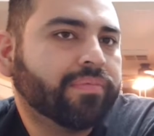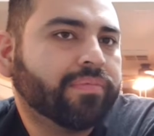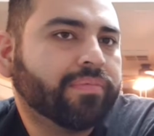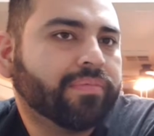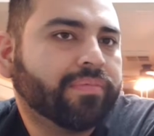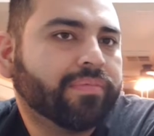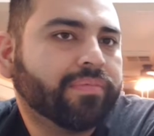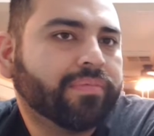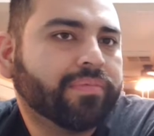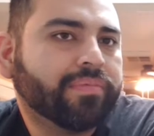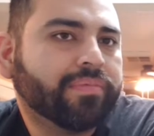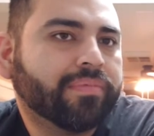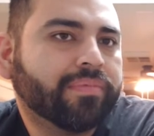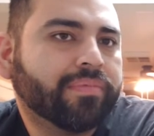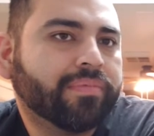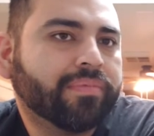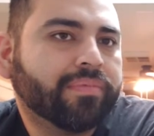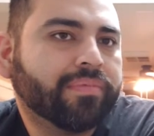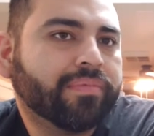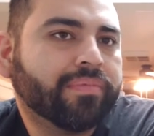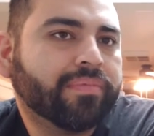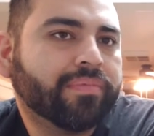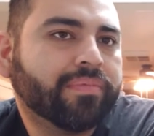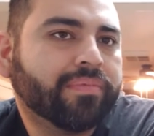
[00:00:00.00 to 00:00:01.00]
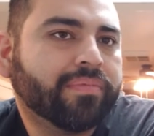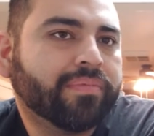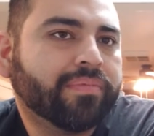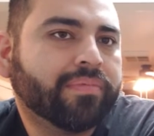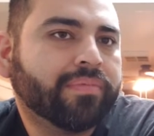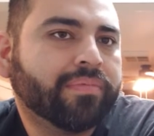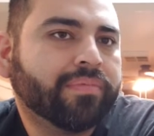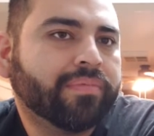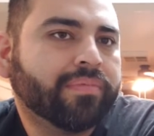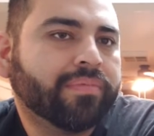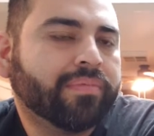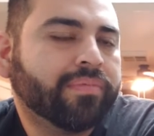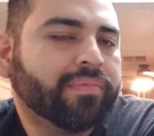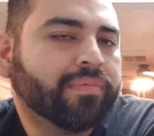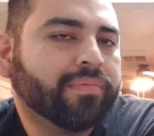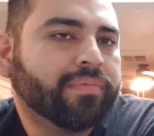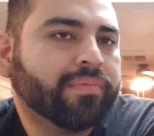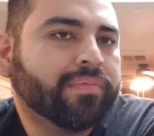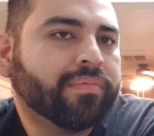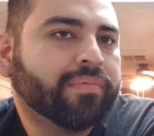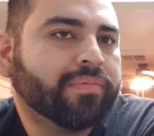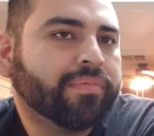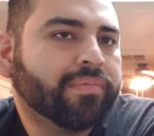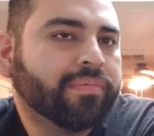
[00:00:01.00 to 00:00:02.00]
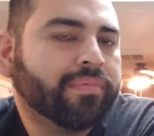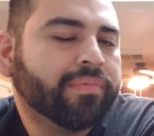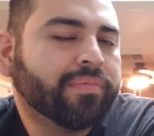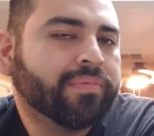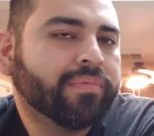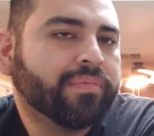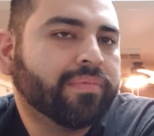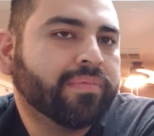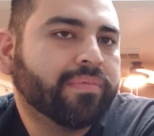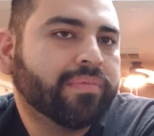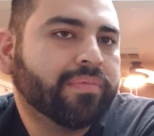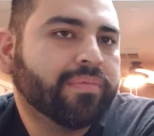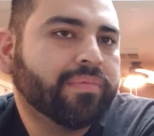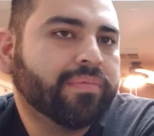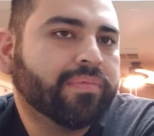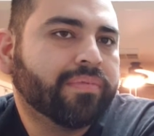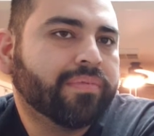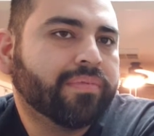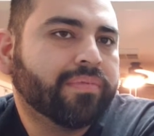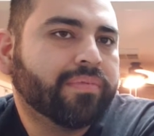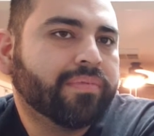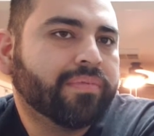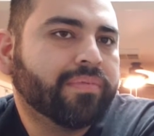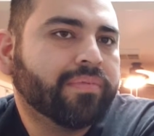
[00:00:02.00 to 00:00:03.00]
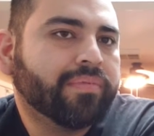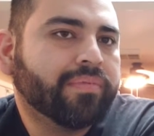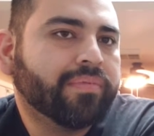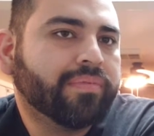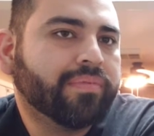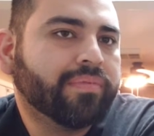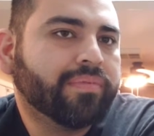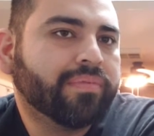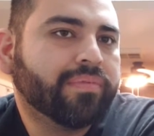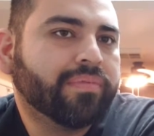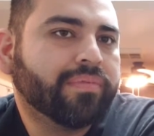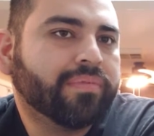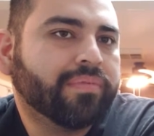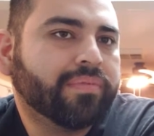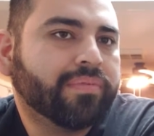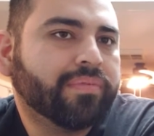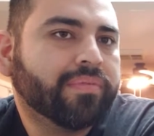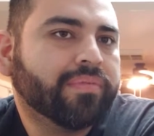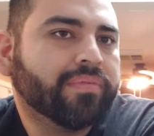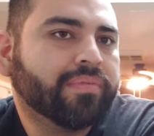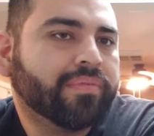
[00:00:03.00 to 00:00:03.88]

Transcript: No words are spoken by the person on screen.